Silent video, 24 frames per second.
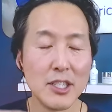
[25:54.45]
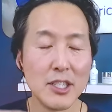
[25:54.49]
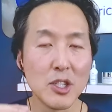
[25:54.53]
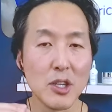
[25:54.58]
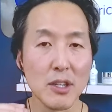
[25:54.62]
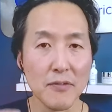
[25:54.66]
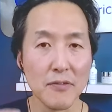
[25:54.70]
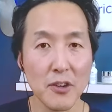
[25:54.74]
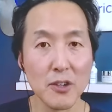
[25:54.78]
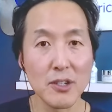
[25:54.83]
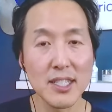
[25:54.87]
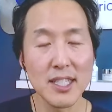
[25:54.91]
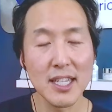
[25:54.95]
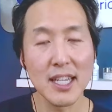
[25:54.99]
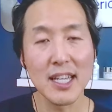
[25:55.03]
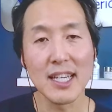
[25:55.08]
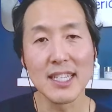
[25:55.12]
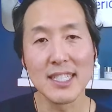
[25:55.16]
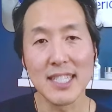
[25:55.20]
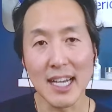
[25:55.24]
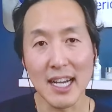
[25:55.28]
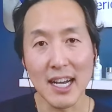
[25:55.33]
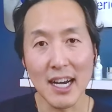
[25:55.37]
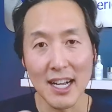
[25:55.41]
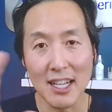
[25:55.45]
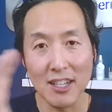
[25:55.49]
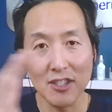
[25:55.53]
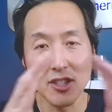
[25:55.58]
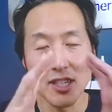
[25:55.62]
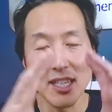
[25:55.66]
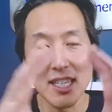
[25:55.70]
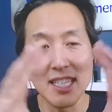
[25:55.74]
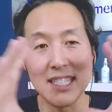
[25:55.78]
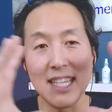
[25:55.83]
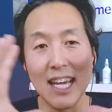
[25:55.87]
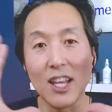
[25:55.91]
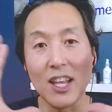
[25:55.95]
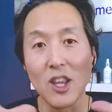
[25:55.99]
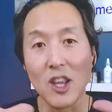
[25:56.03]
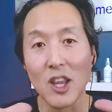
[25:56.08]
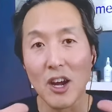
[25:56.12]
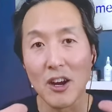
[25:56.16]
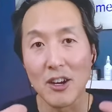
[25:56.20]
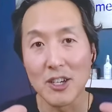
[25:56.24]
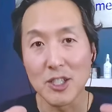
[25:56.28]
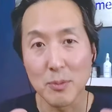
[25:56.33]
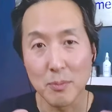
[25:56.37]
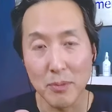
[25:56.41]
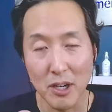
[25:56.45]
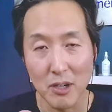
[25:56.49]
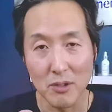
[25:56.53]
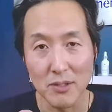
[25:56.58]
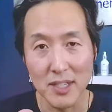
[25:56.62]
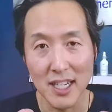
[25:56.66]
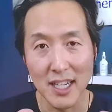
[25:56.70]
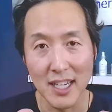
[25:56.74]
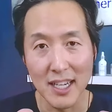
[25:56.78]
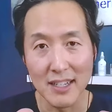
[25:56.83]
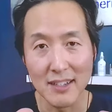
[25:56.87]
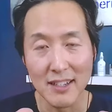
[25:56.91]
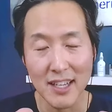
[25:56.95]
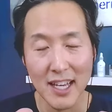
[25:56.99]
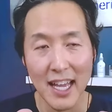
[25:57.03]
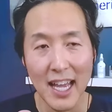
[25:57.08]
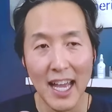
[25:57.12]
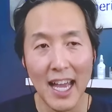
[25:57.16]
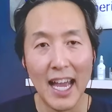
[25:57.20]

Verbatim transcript: so the first thing is that collagen is a large protein